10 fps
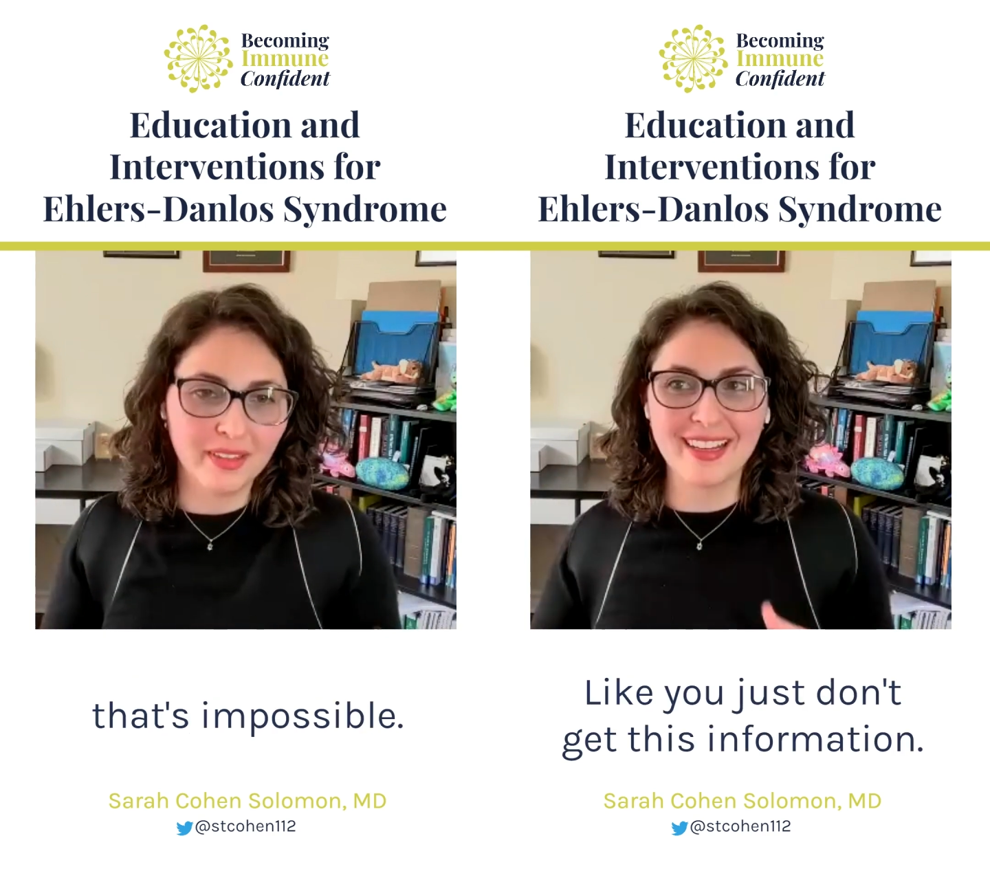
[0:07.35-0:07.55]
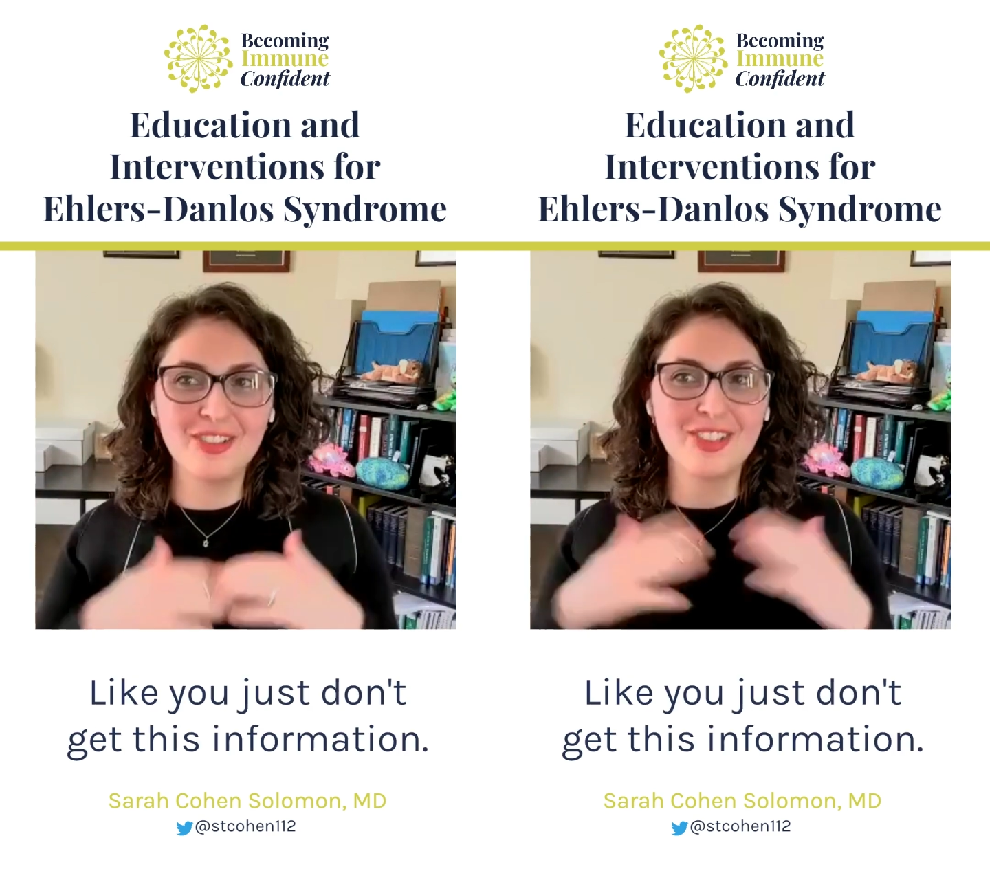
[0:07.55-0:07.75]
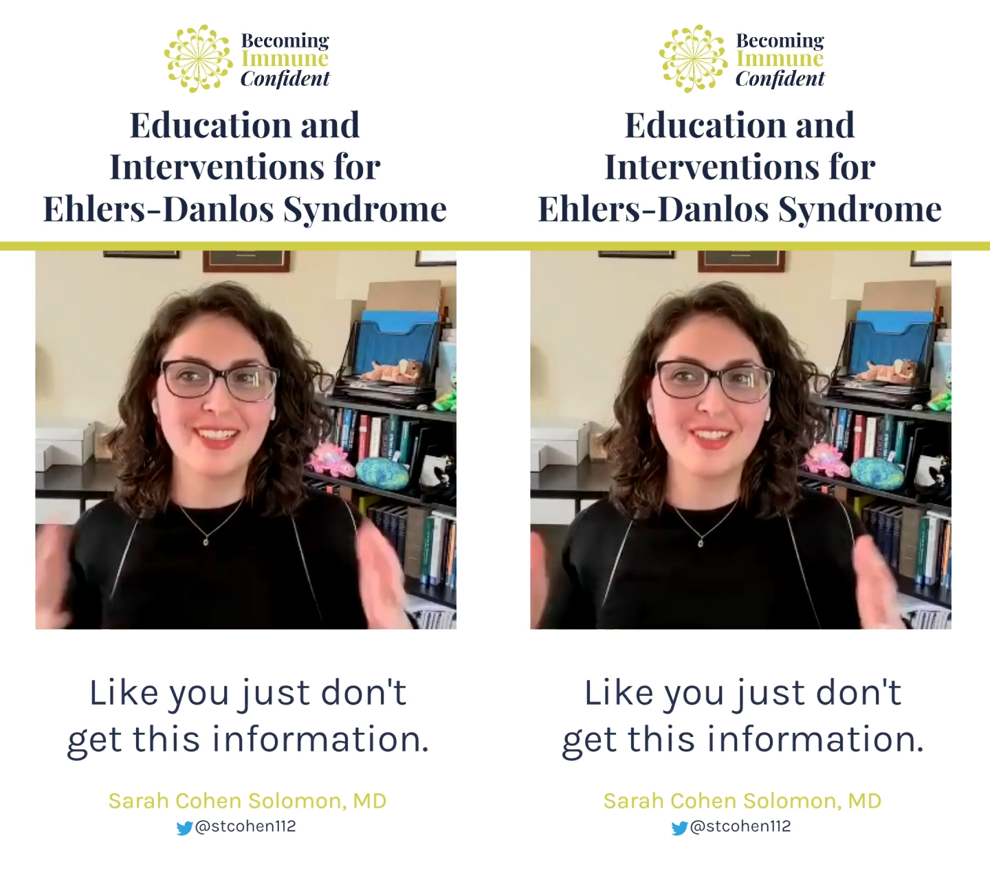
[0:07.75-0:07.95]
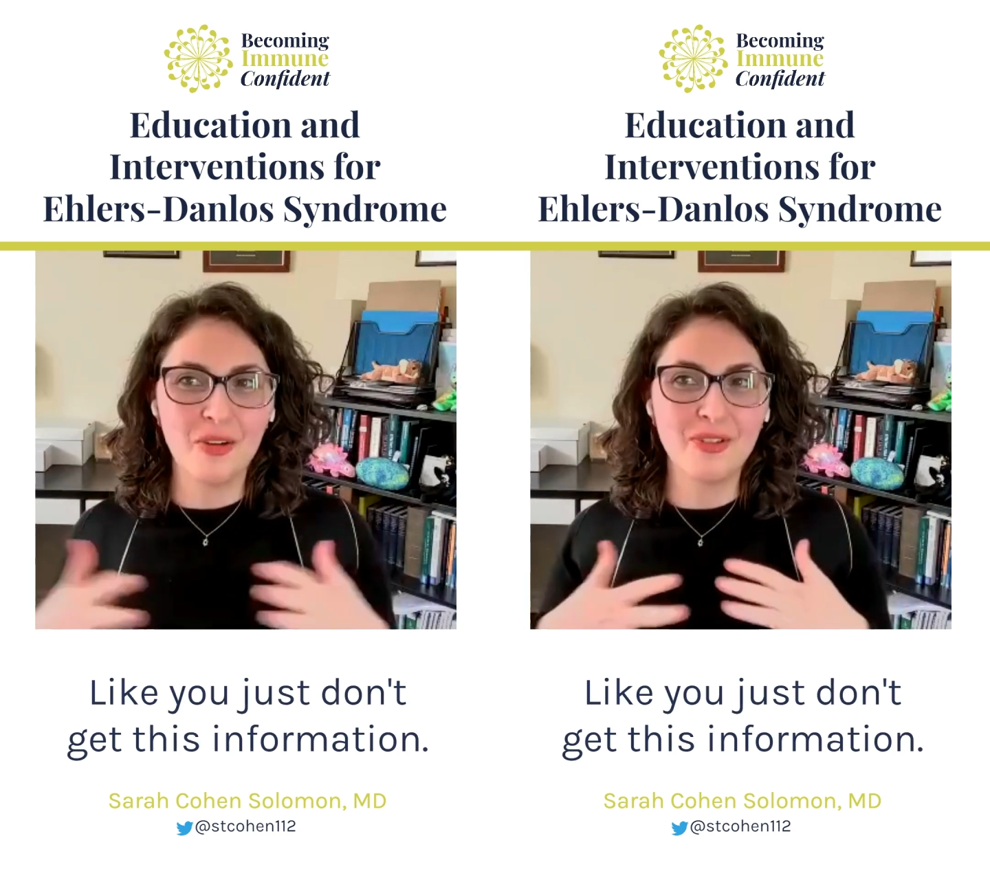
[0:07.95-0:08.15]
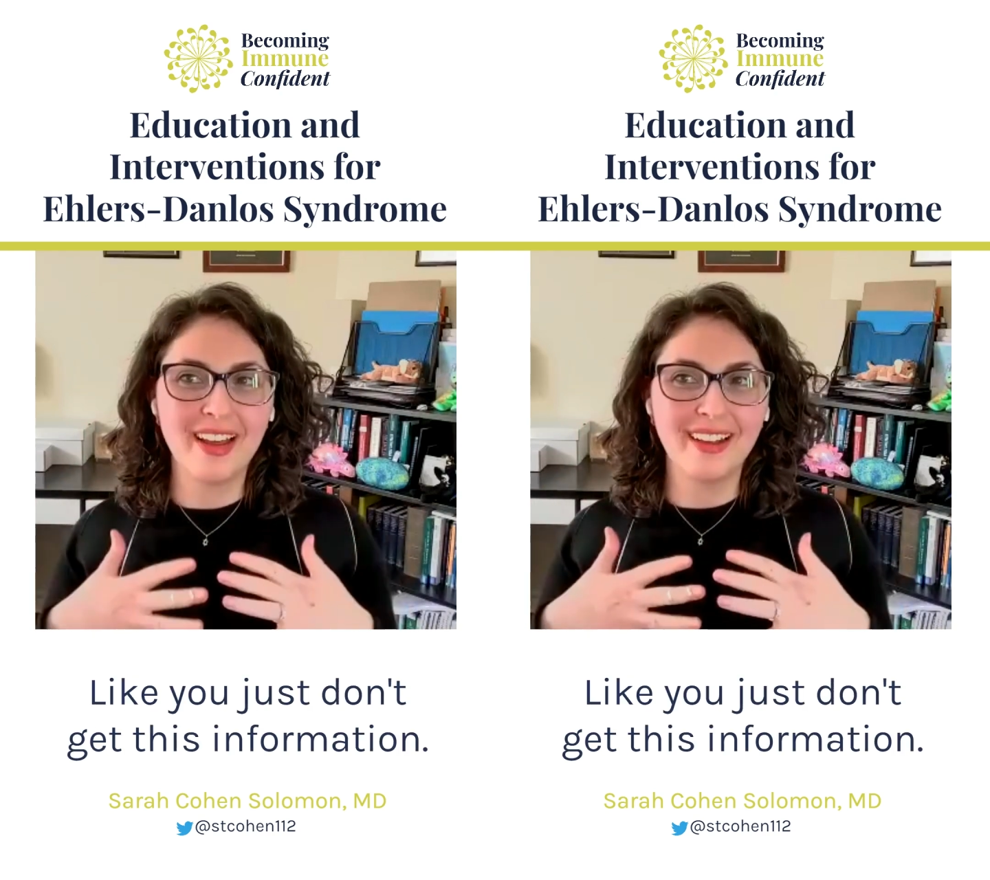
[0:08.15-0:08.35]
Like you just
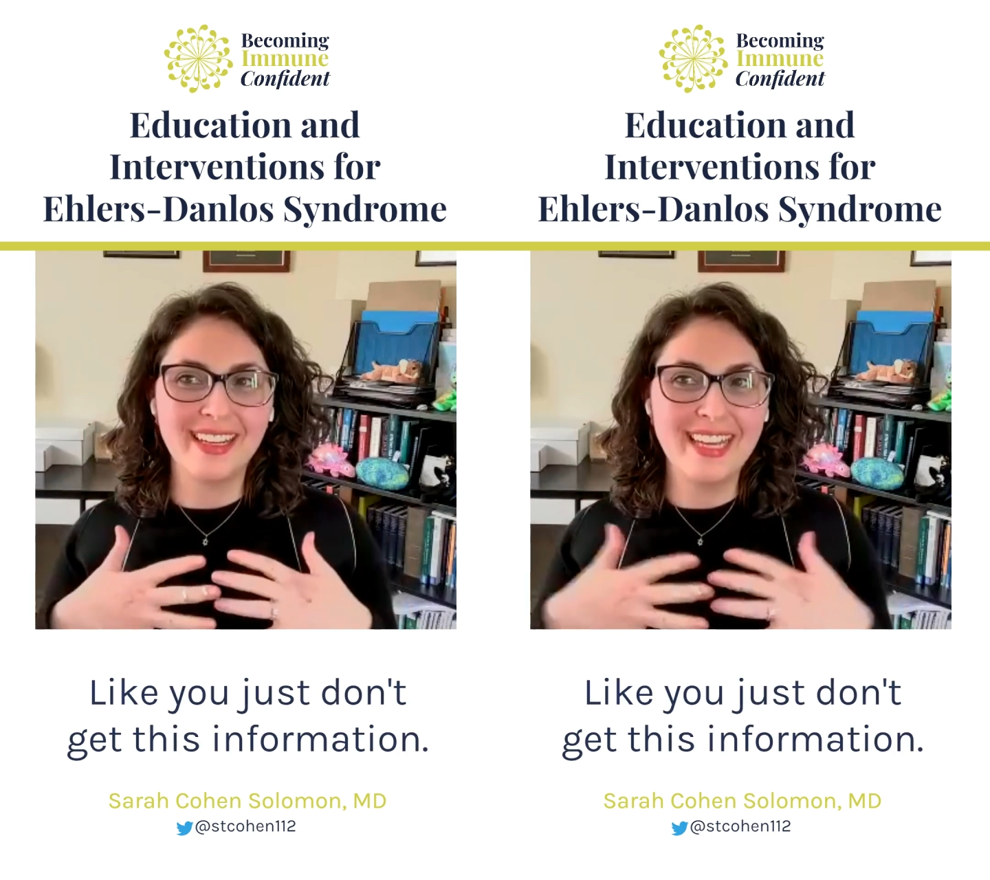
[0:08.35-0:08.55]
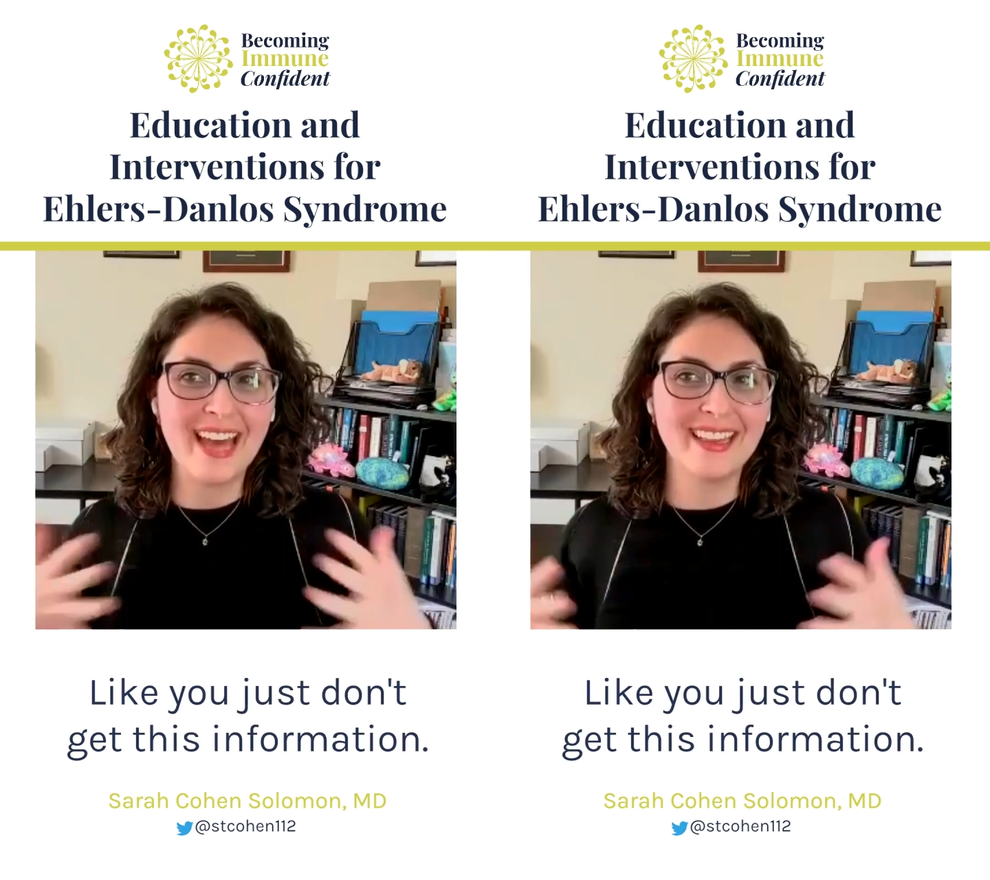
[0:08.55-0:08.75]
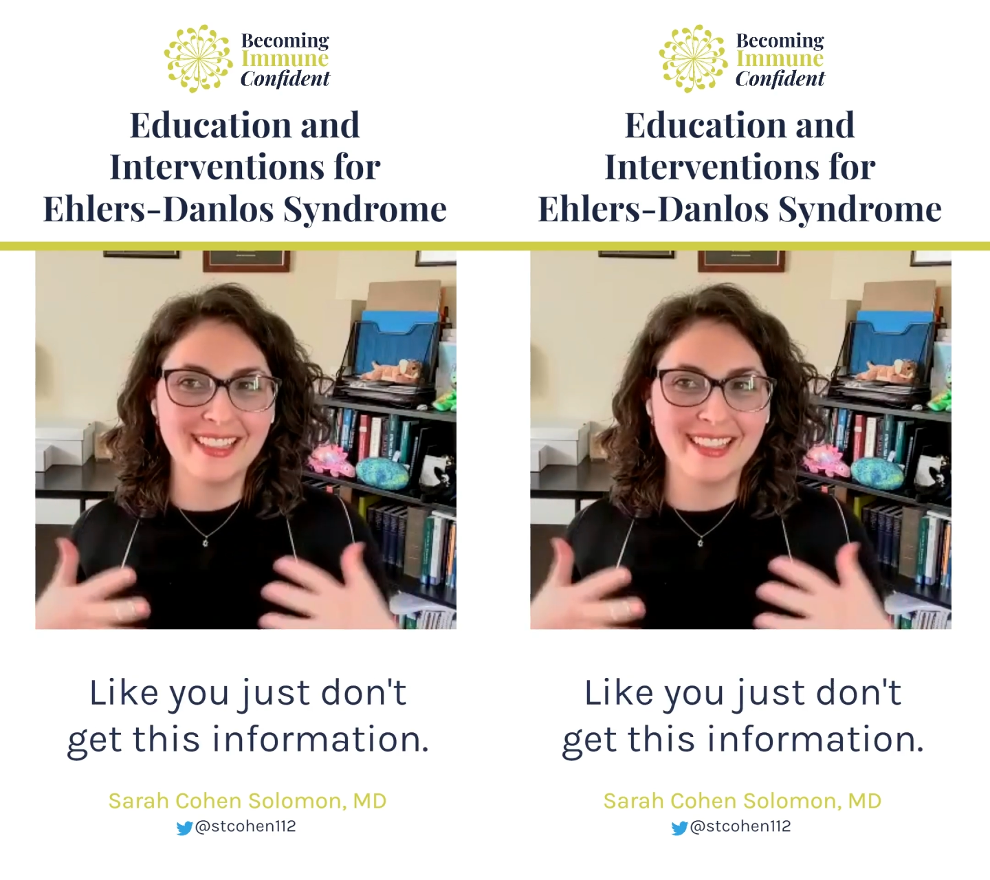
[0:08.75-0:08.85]
don't get